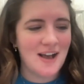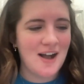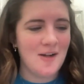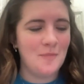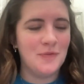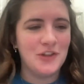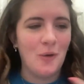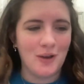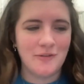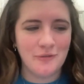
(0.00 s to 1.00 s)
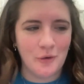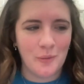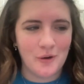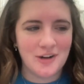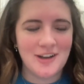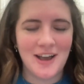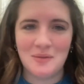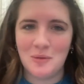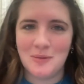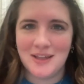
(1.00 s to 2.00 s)
Um, going forward, I
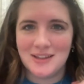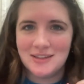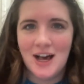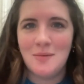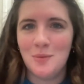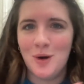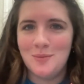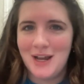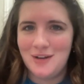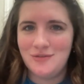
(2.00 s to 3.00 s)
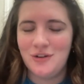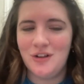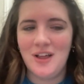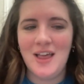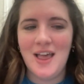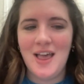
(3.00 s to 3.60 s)
will be a lot more mindful